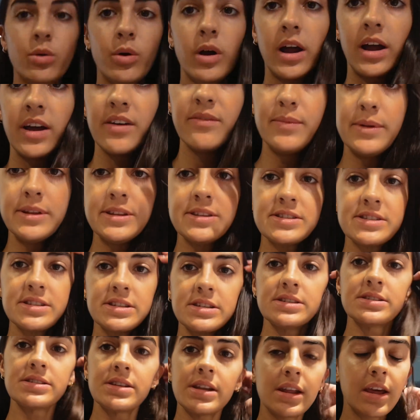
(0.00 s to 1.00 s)
I've been
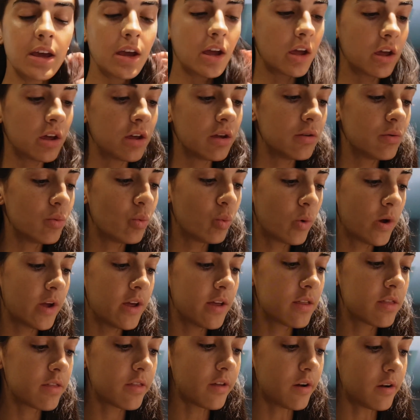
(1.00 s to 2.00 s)
seasoning it
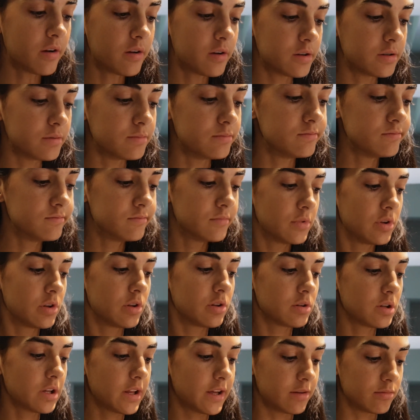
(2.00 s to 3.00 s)
with
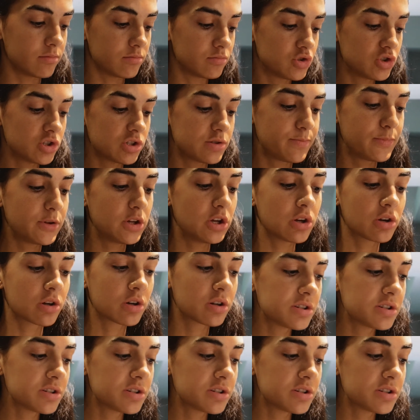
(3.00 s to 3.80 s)
like just pure